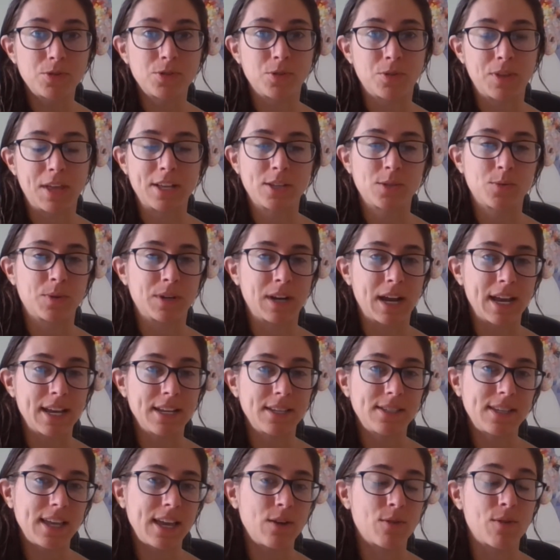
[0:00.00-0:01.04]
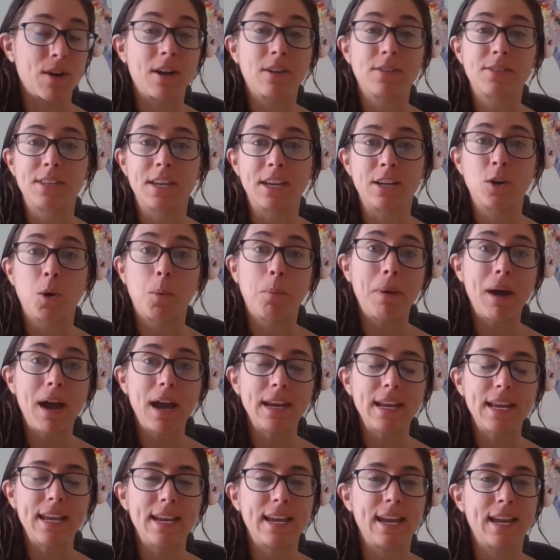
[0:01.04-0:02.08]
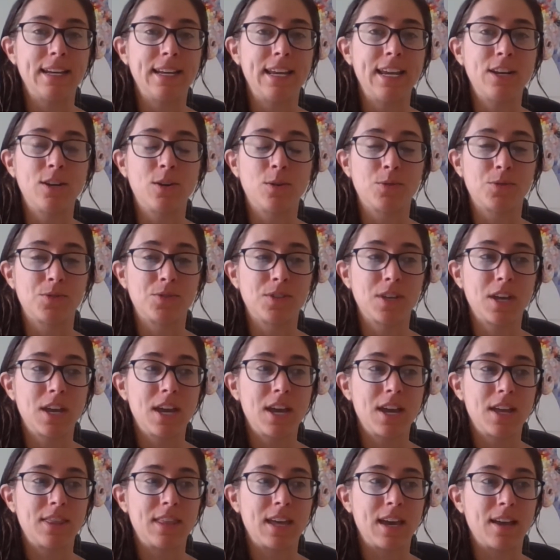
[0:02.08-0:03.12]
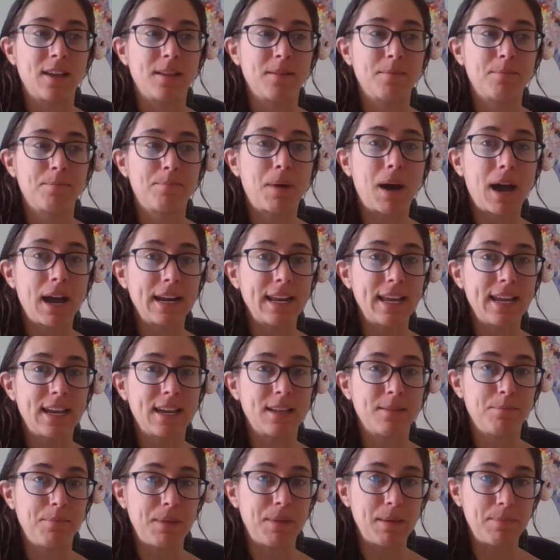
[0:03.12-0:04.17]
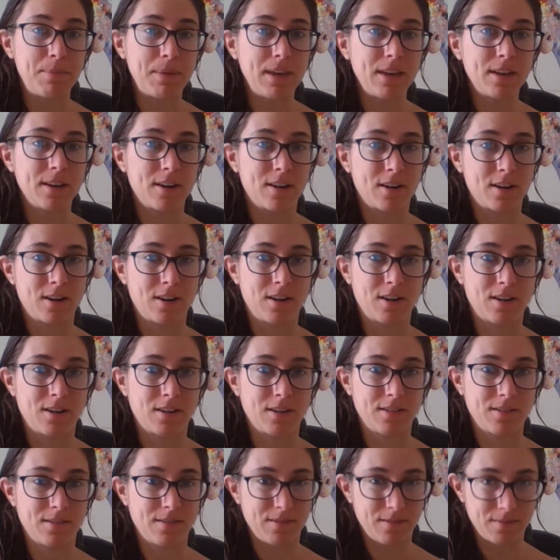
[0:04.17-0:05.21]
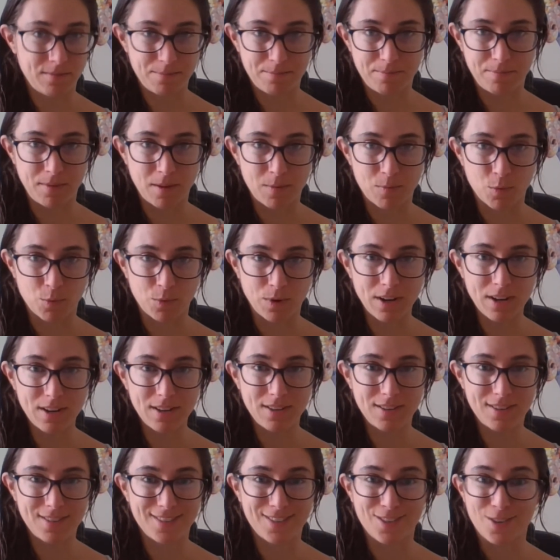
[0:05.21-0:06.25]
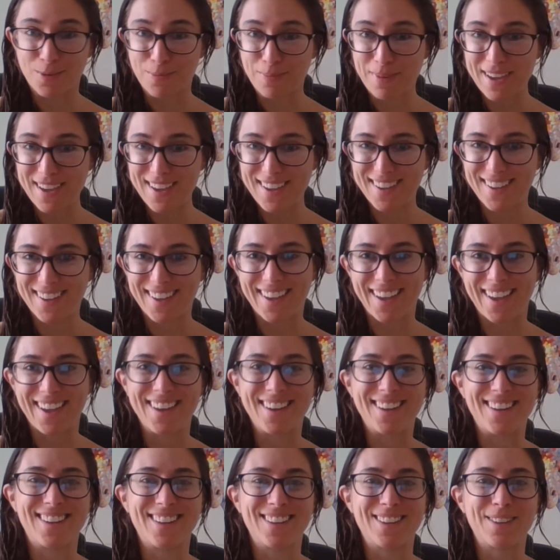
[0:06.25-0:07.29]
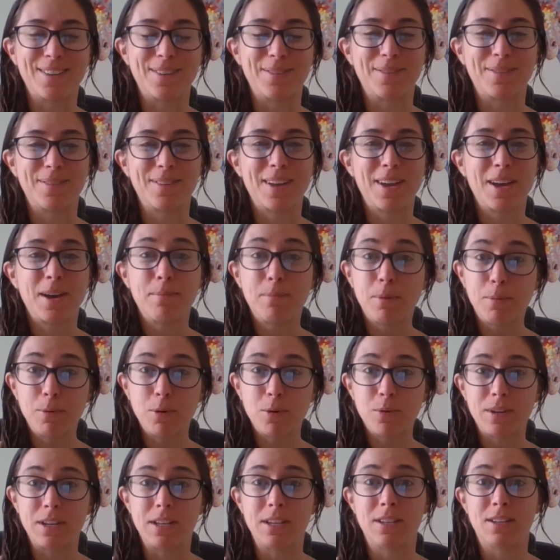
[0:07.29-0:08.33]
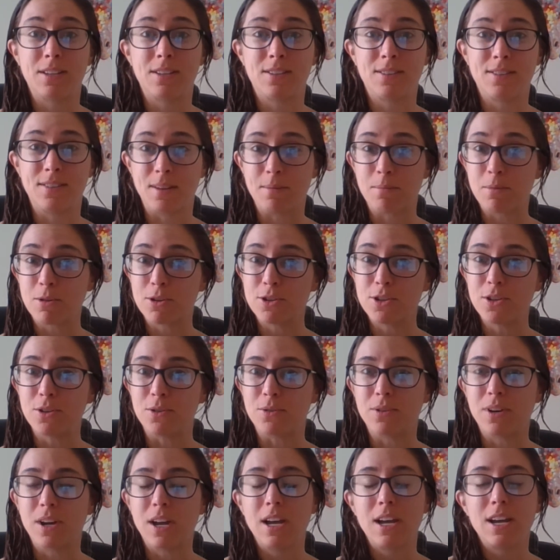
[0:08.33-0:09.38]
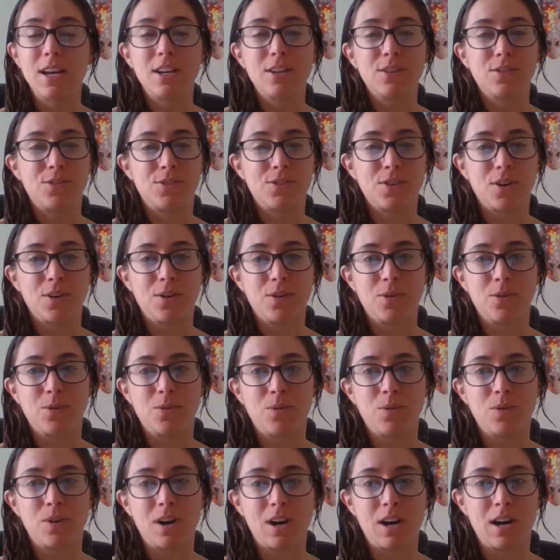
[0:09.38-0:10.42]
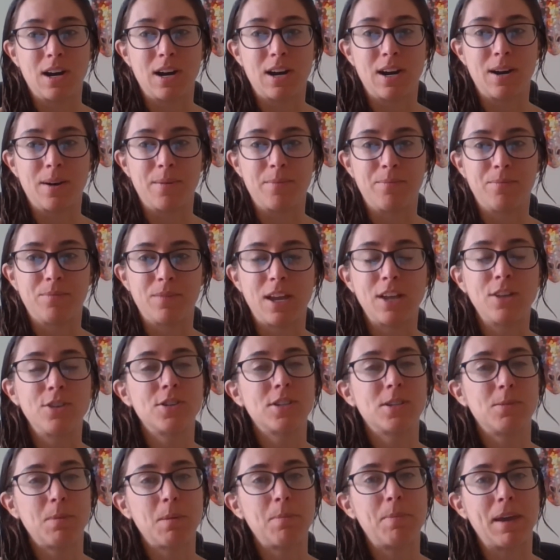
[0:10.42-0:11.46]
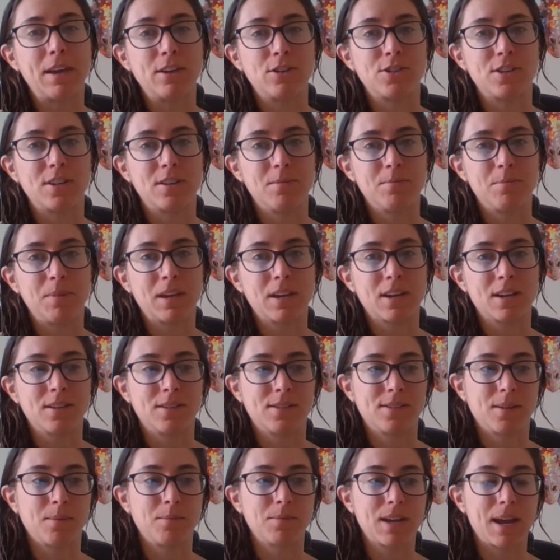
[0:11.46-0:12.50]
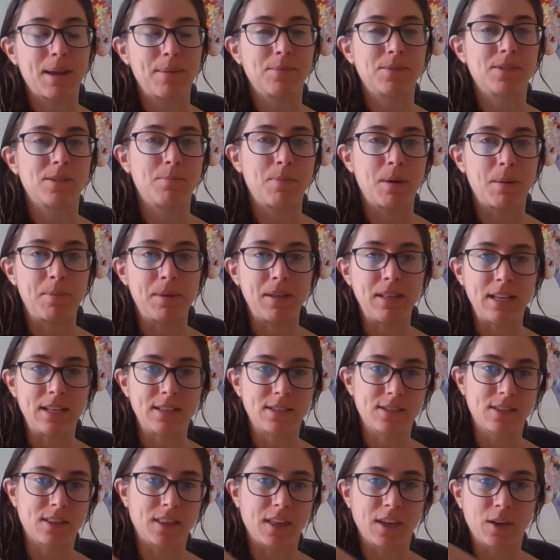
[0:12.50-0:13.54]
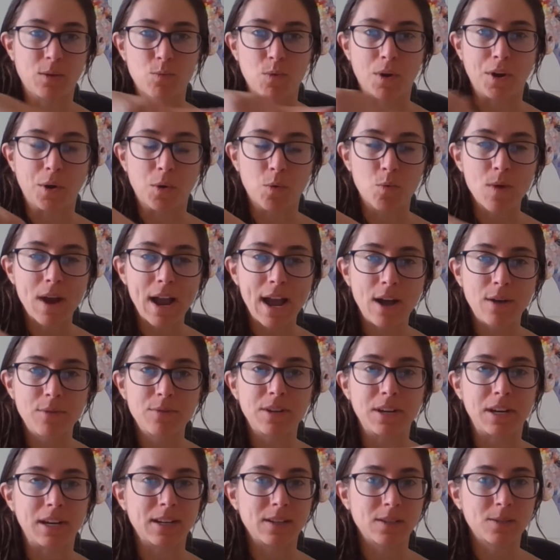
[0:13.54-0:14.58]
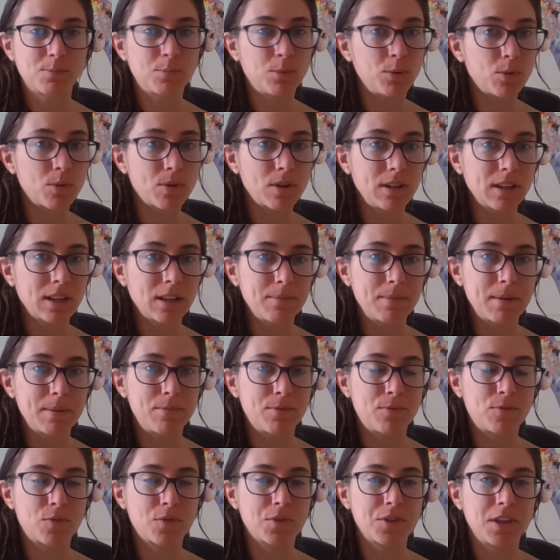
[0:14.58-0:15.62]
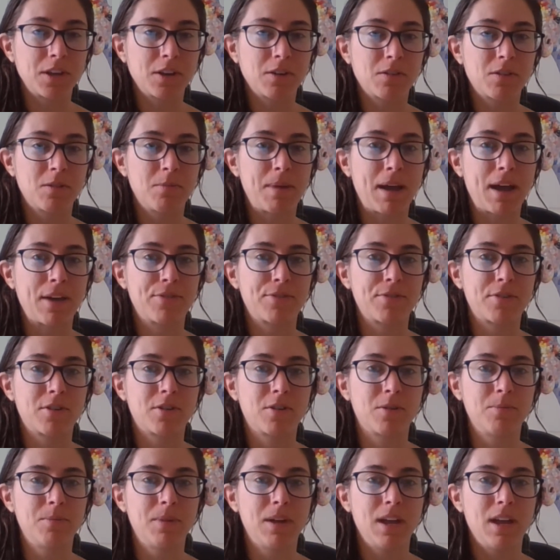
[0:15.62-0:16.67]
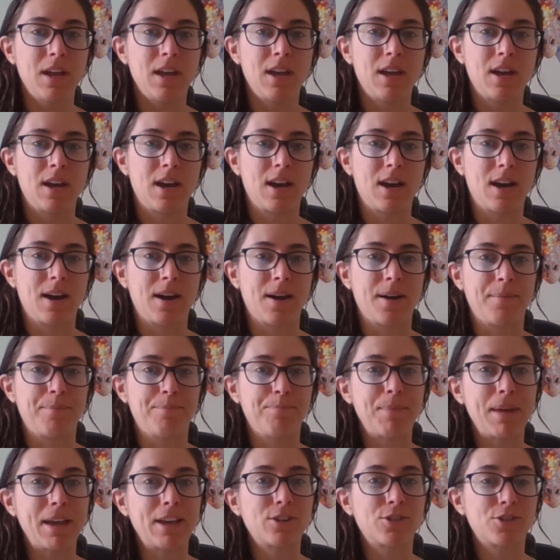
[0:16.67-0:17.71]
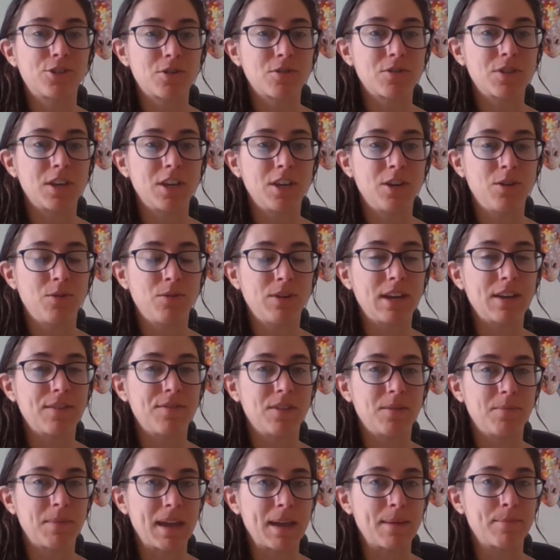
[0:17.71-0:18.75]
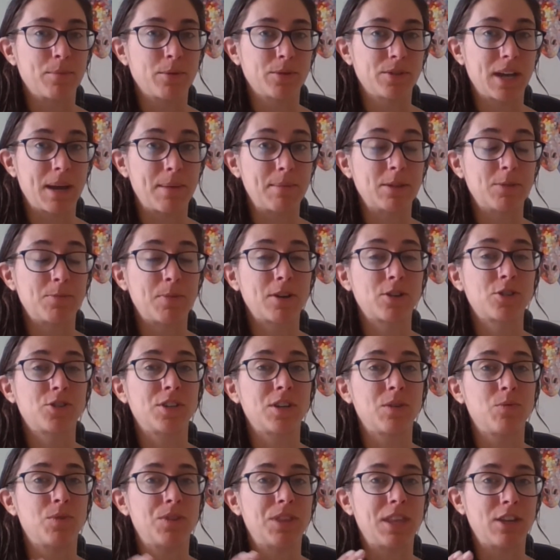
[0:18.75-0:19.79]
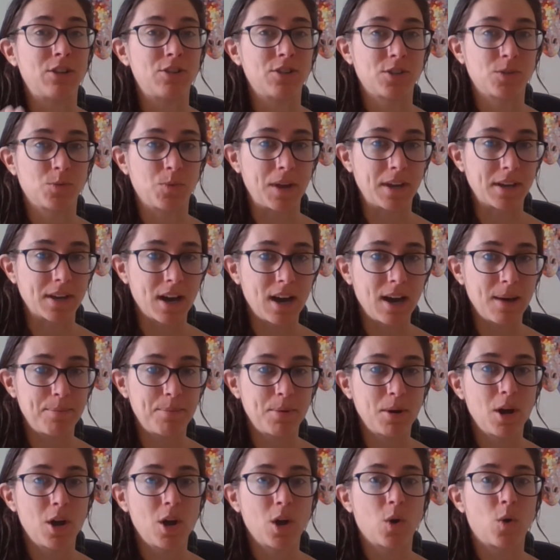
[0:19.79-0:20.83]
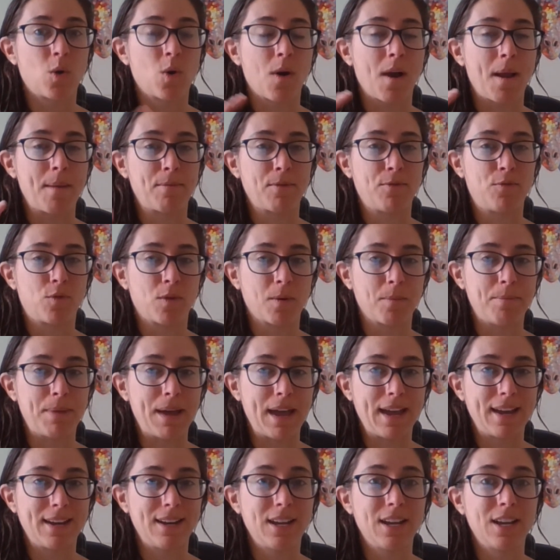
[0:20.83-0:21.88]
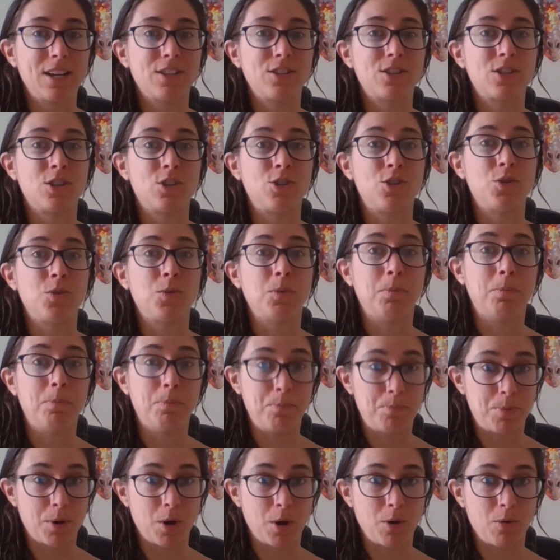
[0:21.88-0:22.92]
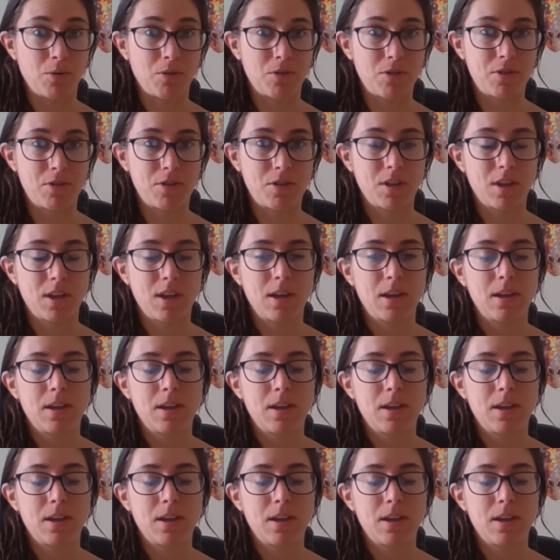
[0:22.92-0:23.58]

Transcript: So that's what I say, or I'll say go potty, and he knows that potty and pee pee are number one, repeat, and poo poo is number two. So, um, and just be patient because sometimes the puppy needs to like run around and explore a little bit before they go to the bathroom. Um, make sure that you give them ample time, especially when they just wake up or right before bed, to do both.